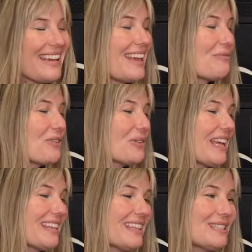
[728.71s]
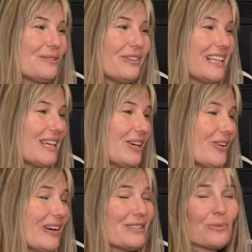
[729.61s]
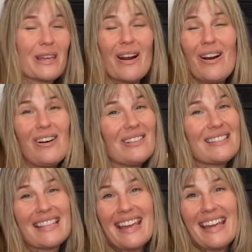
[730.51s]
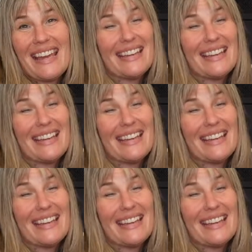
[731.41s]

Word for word: If you like this video, as we all say,